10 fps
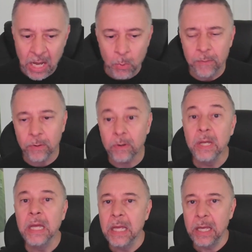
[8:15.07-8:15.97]
However,
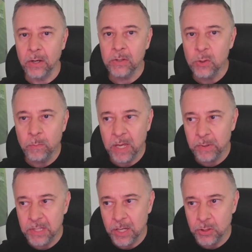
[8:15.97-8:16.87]
it also meant
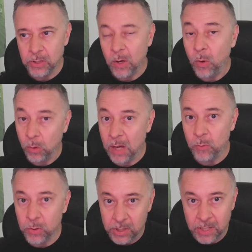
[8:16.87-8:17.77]
potentially a whole lot
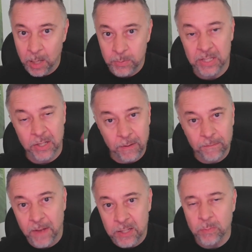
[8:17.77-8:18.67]
more stubs as an
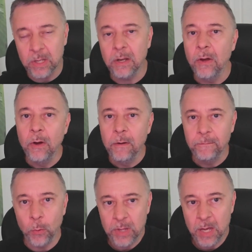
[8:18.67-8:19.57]
investment
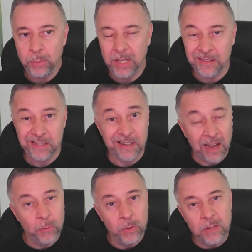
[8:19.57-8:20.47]
for that player. And that's
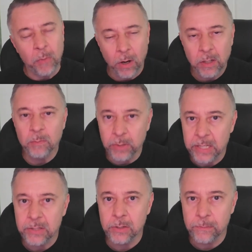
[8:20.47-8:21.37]
kind of what the
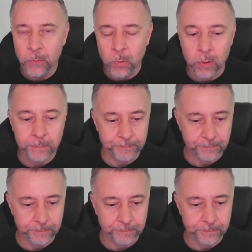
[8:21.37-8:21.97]
marketplace is for.